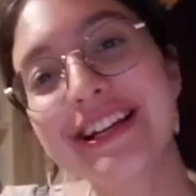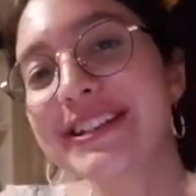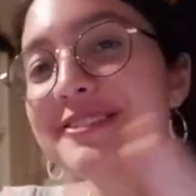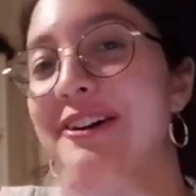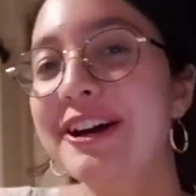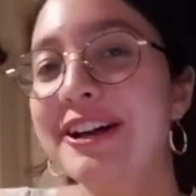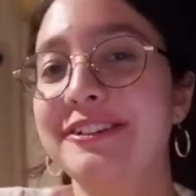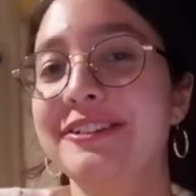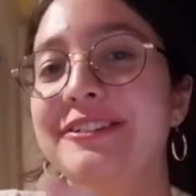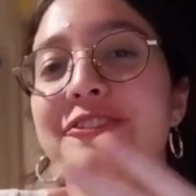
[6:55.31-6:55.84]
so
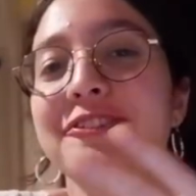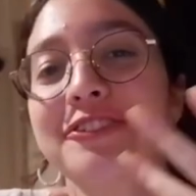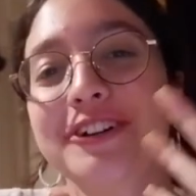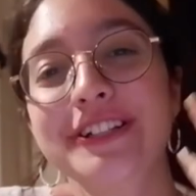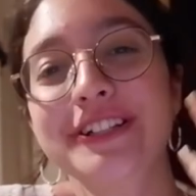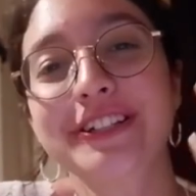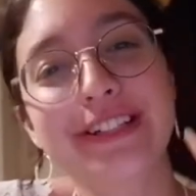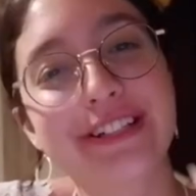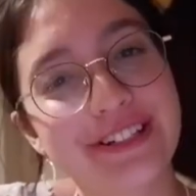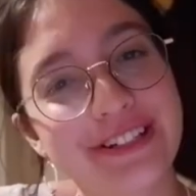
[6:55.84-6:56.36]
I don't know
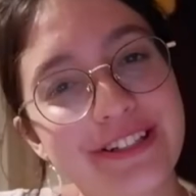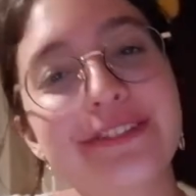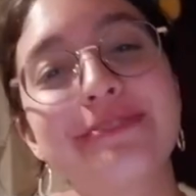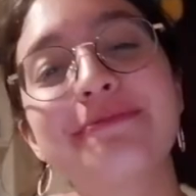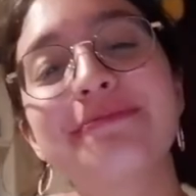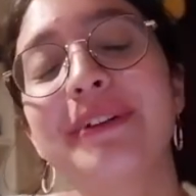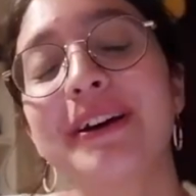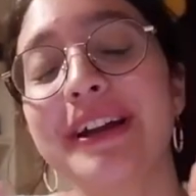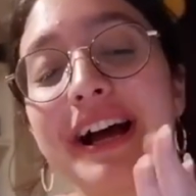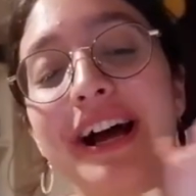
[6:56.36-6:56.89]
what to do,
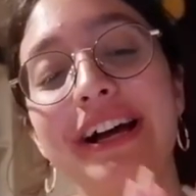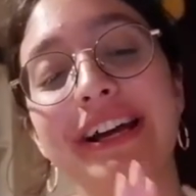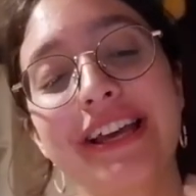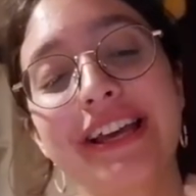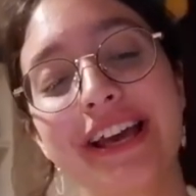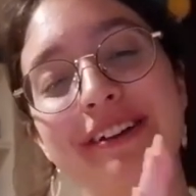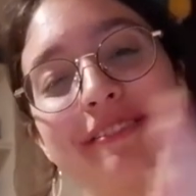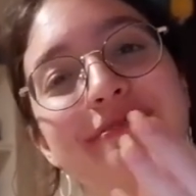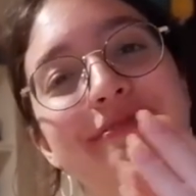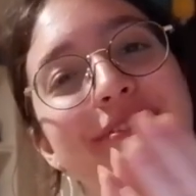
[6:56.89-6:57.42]
but I
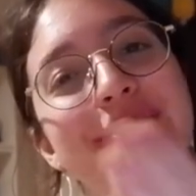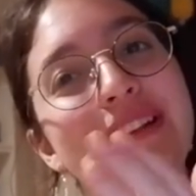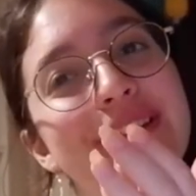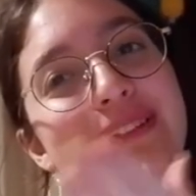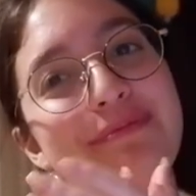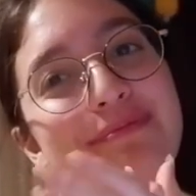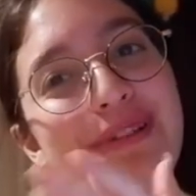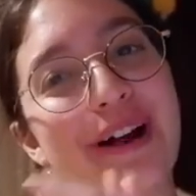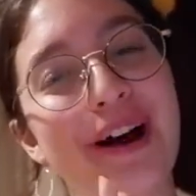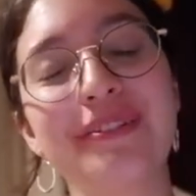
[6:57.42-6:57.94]
am
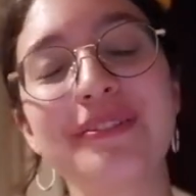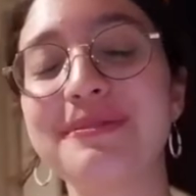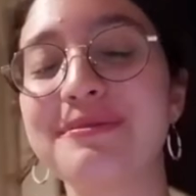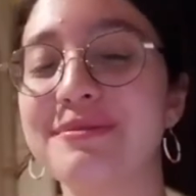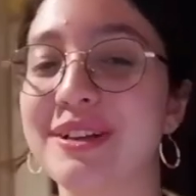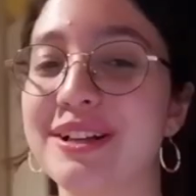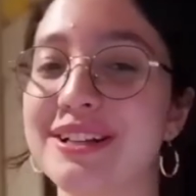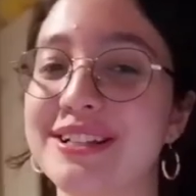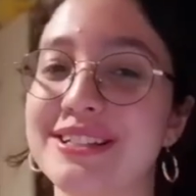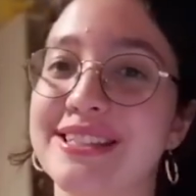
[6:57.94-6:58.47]
really proud
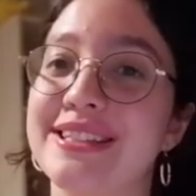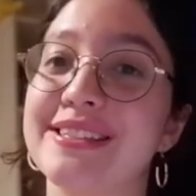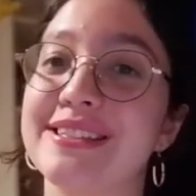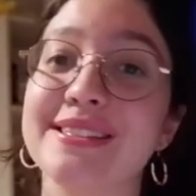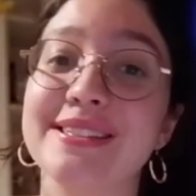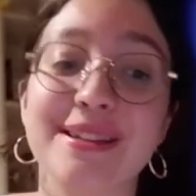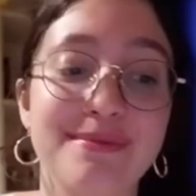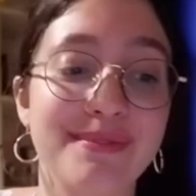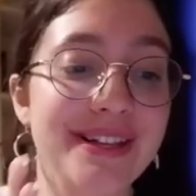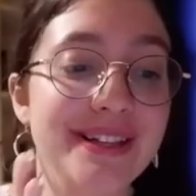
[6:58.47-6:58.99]
because this
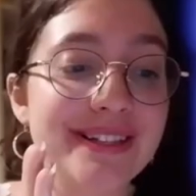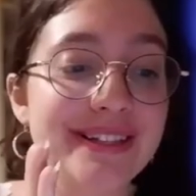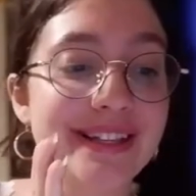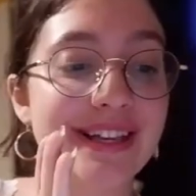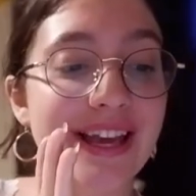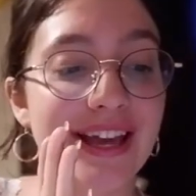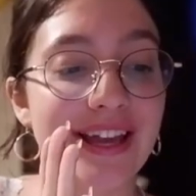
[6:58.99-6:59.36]
is amazing,